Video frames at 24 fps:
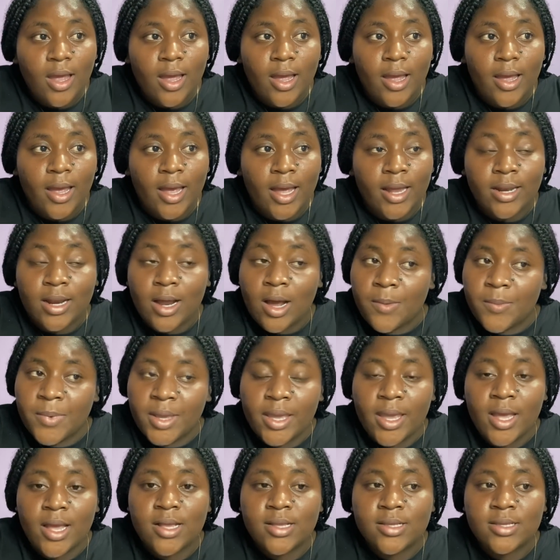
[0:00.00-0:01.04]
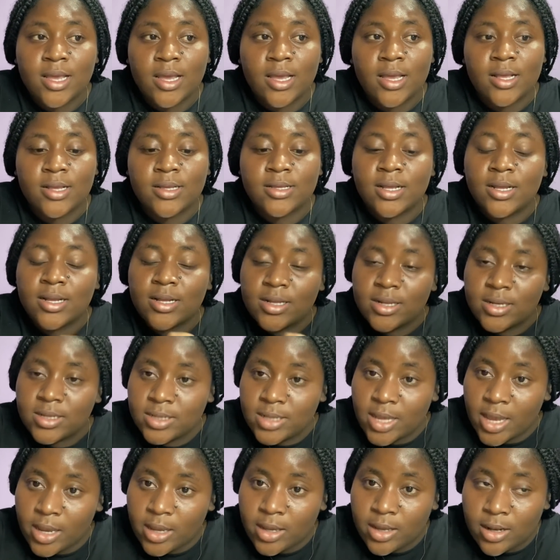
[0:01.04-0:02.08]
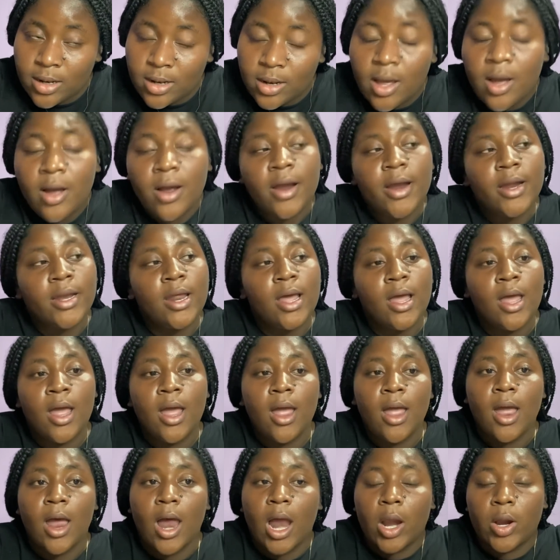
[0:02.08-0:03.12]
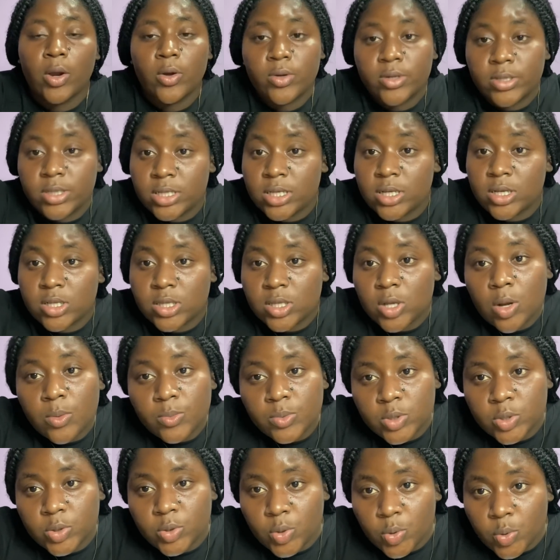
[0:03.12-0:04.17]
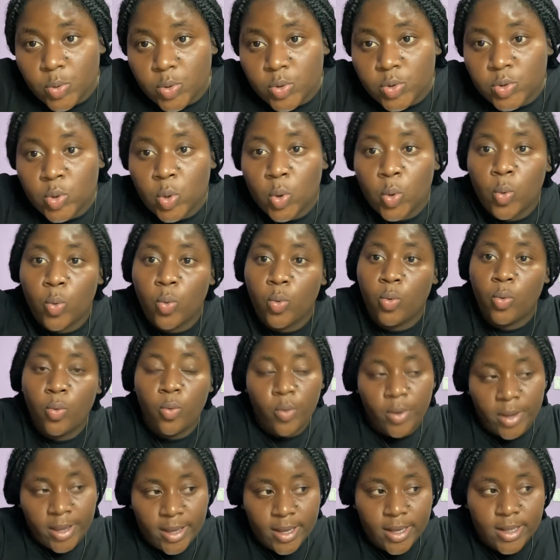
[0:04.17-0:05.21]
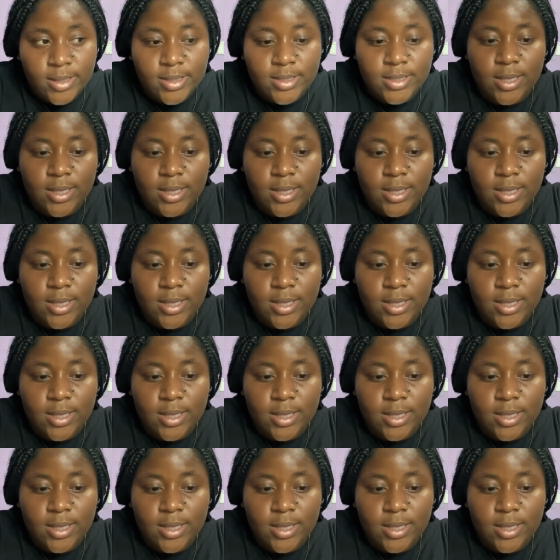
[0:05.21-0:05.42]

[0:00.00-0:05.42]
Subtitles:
And all I can say is thank you, Lord, and good things come to those who wait.